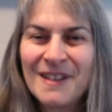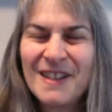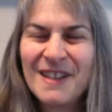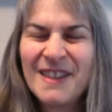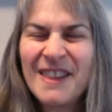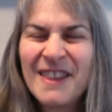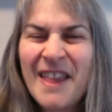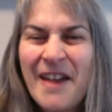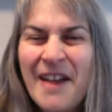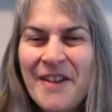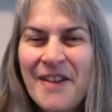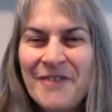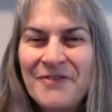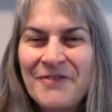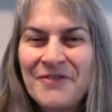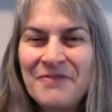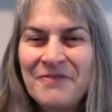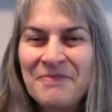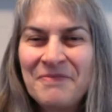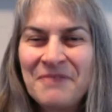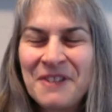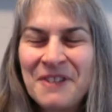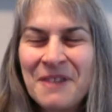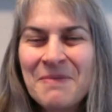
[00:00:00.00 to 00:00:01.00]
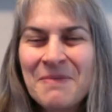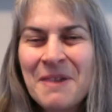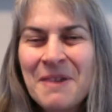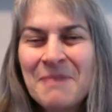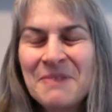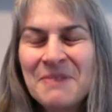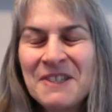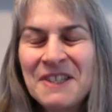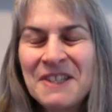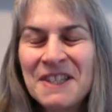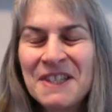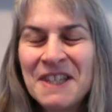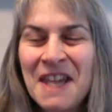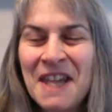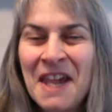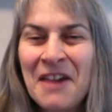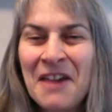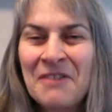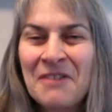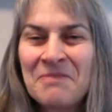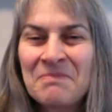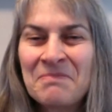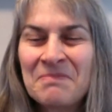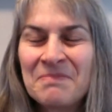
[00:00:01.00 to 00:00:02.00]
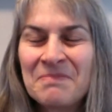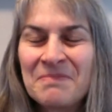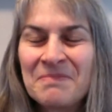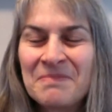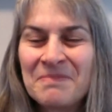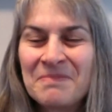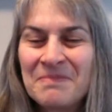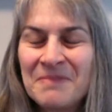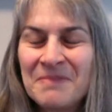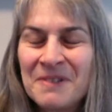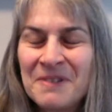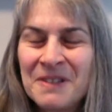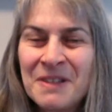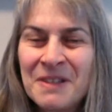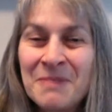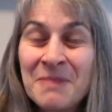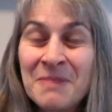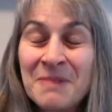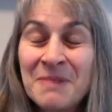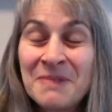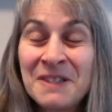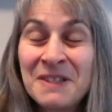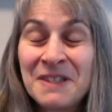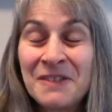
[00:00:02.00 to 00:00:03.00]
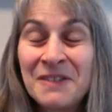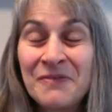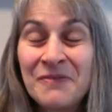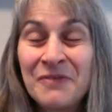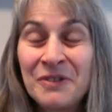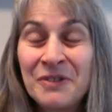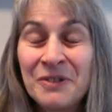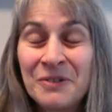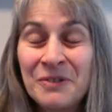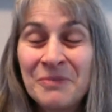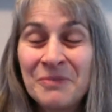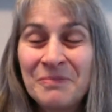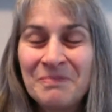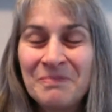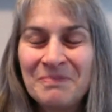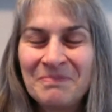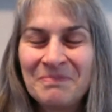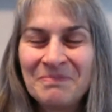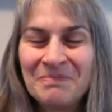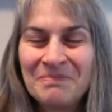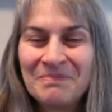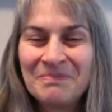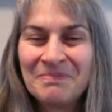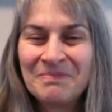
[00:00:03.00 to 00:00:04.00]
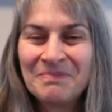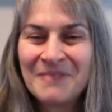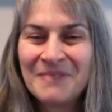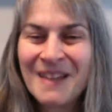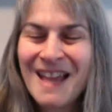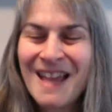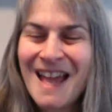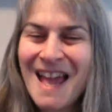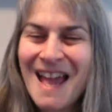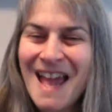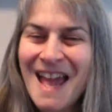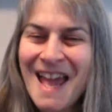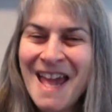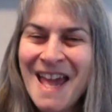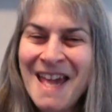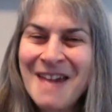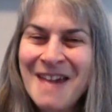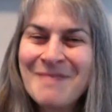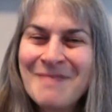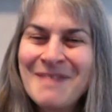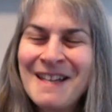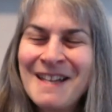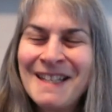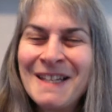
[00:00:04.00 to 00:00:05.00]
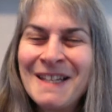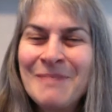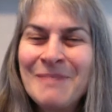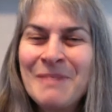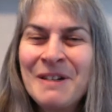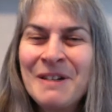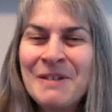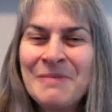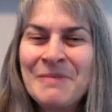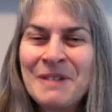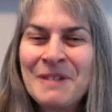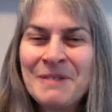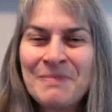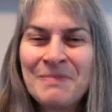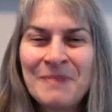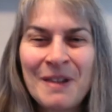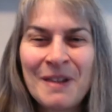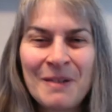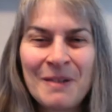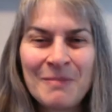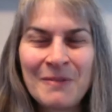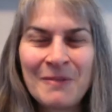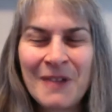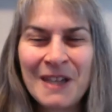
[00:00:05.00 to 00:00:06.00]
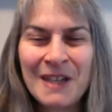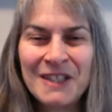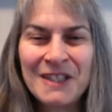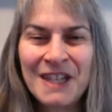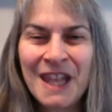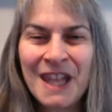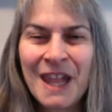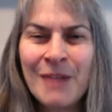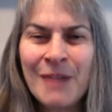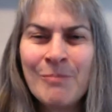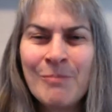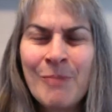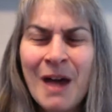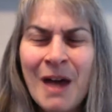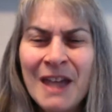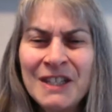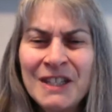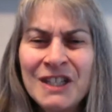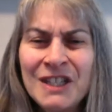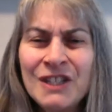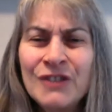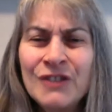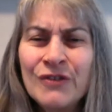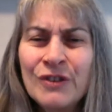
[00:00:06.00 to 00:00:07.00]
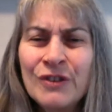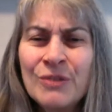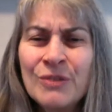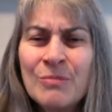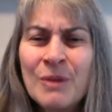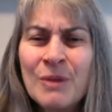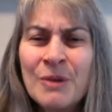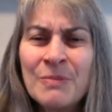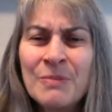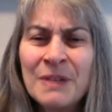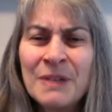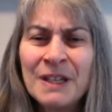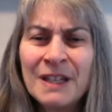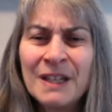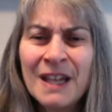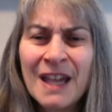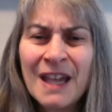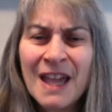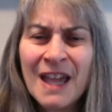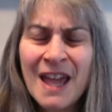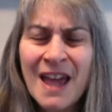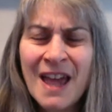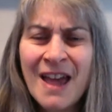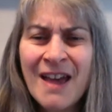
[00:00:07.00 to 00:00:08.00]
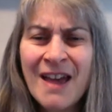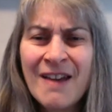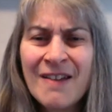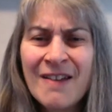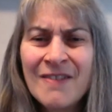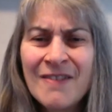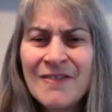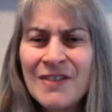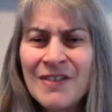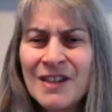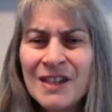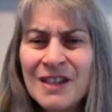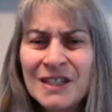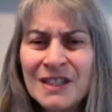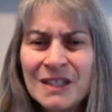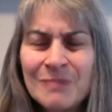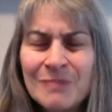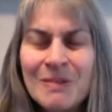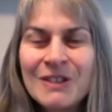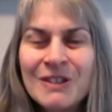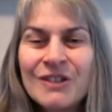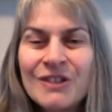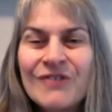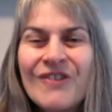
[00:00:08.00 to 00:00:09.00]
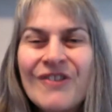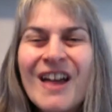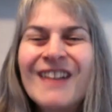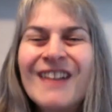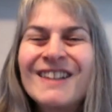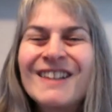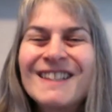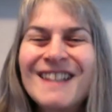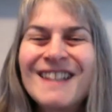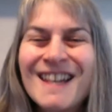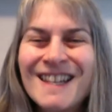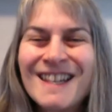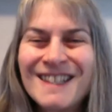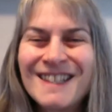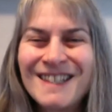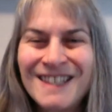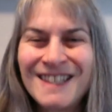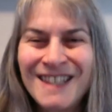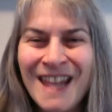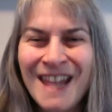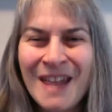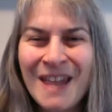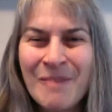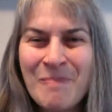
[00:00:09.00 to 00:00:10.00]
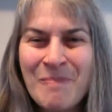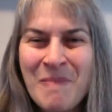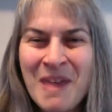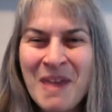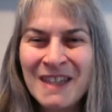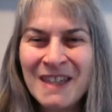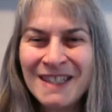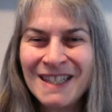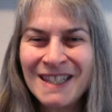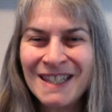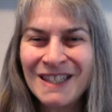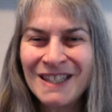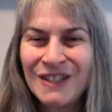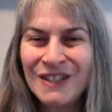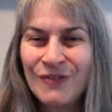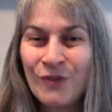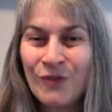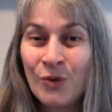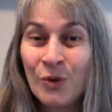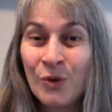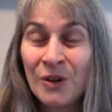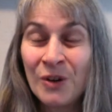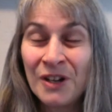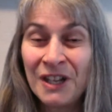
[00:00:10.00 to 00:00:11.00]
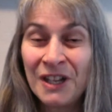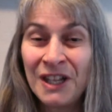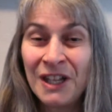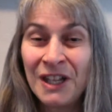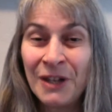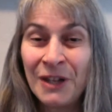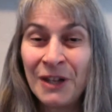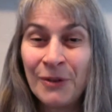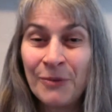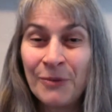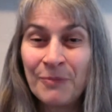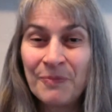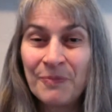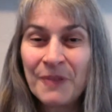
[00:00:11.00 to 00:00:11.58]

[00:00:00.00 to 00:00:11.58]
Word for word: Well, sometimes it's a noun, and sometimes it's a verb. Hey, I'm Ali Bierman. I'm glad you came by just for a moment. I have a special Valentine's Day message for you.